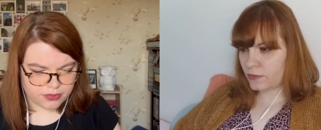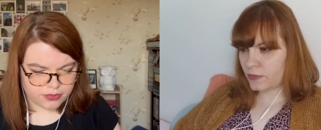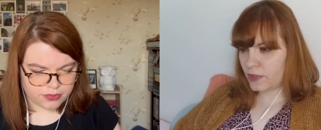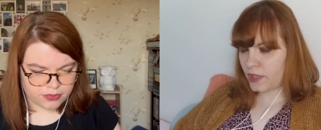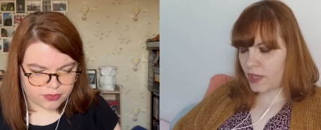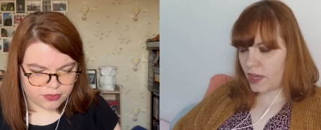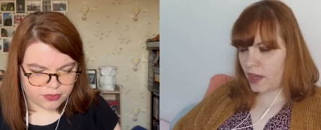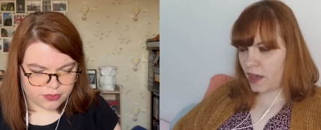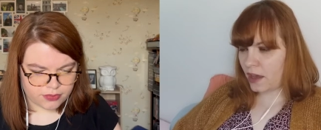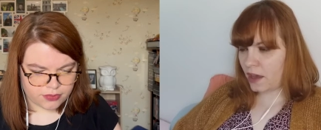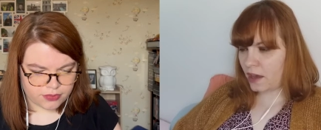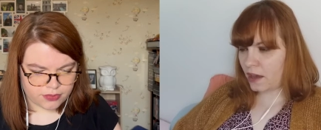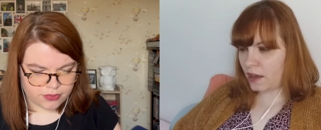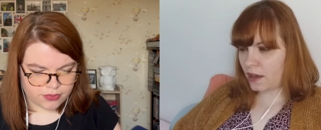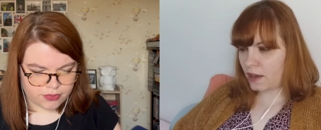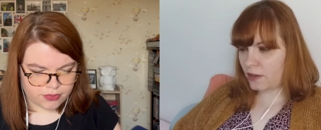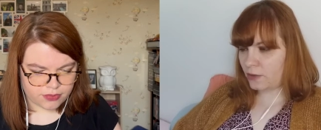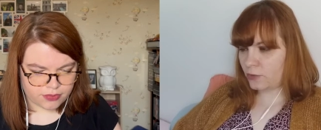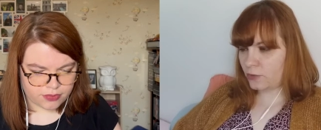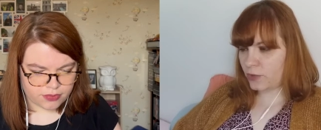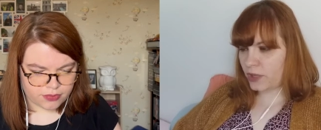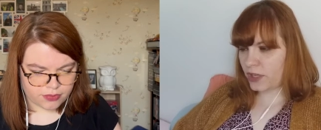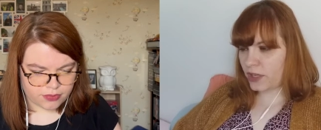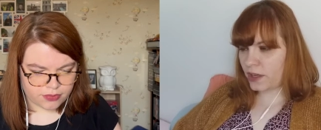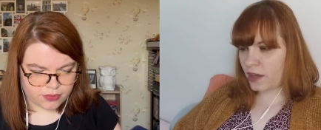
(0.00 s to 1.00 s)
Speaker 1: Yeah,
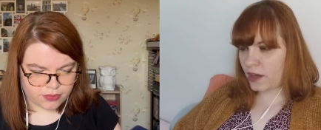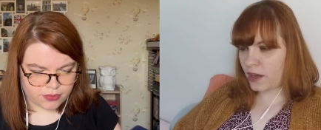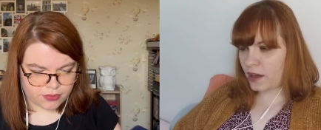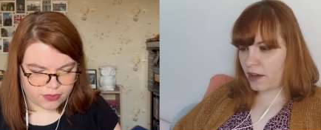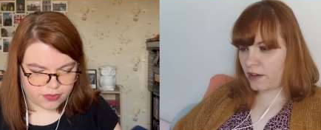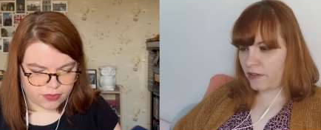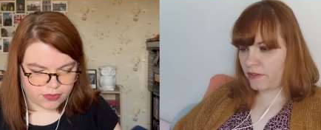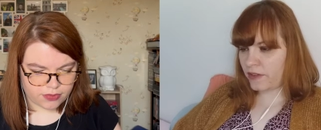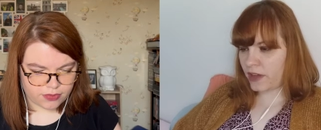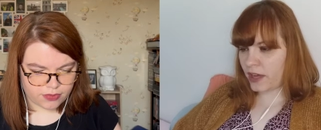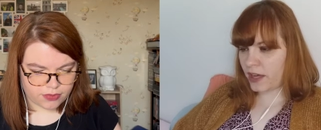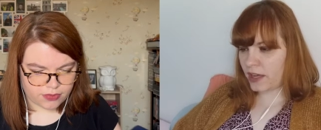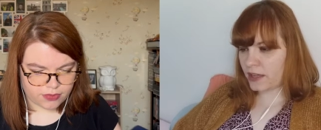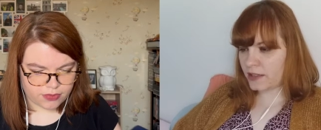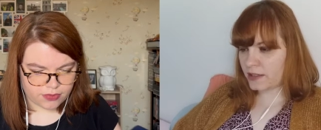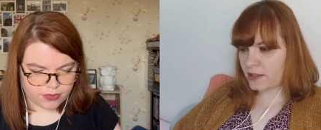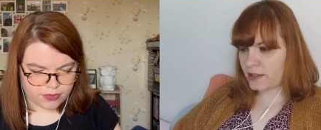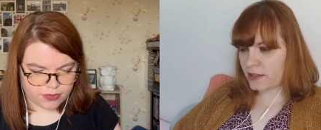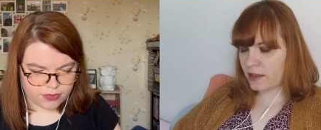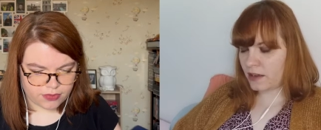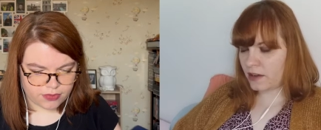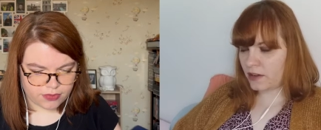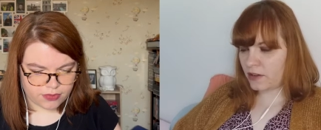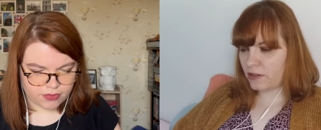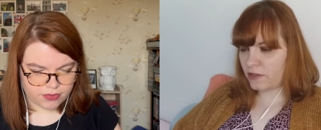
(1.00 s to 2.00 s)
and we have
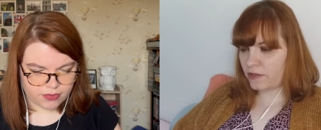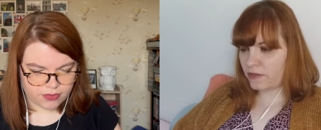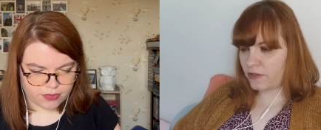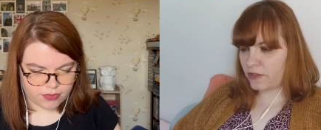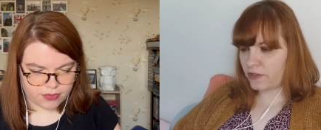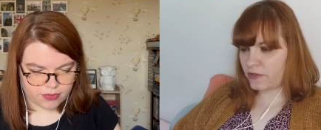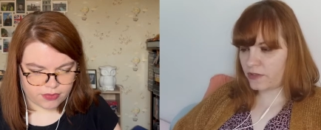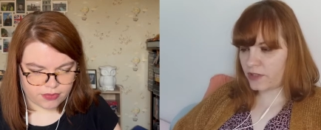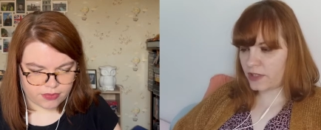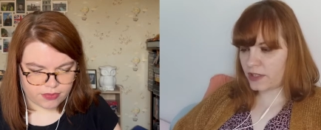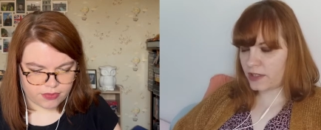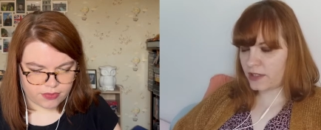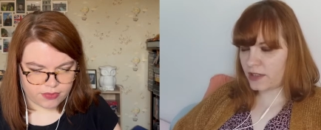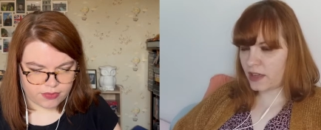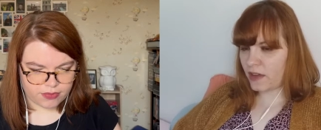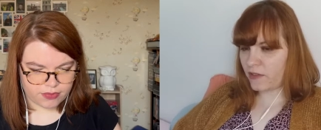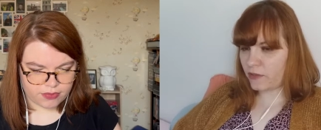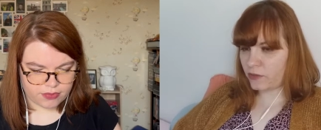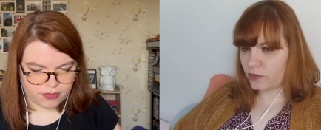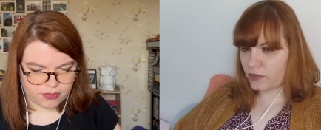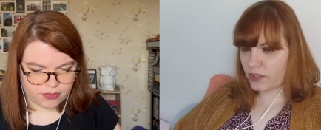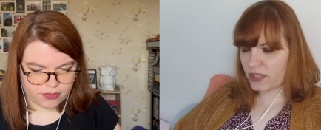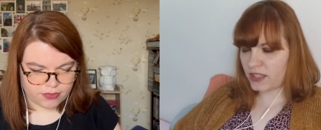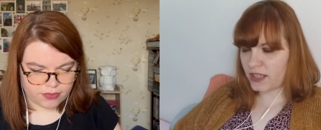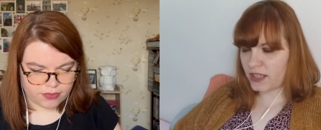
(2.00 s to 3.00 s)
at uh, 57